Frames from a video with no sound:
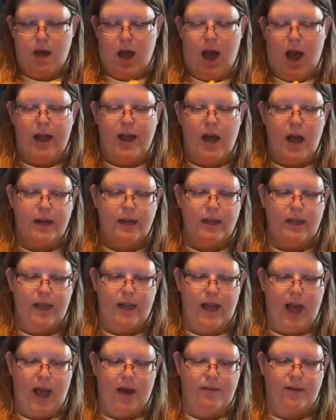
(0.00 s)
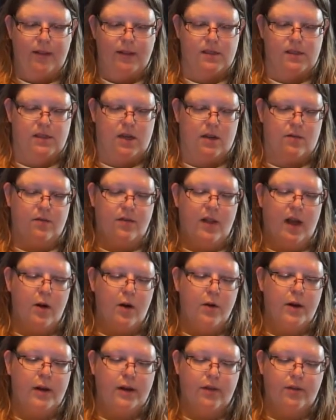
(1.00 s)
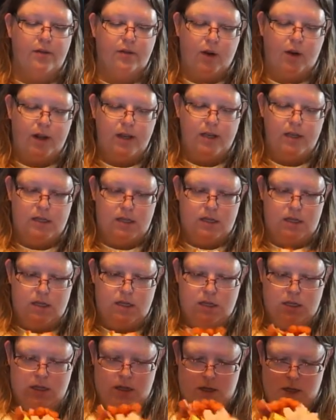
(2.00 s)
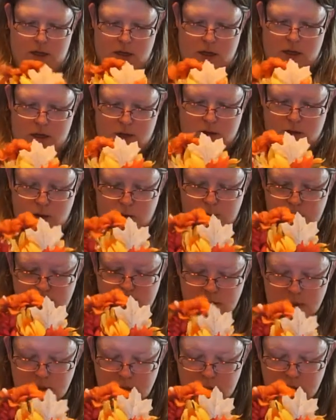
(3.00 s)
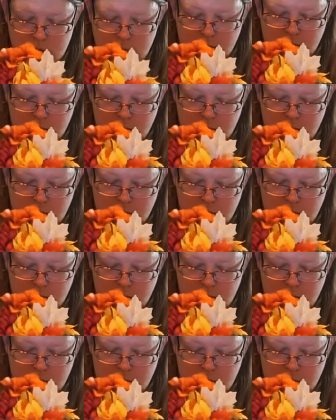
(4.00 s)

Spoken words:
I kind of like having the sunflower in the front, so I'm just gonna do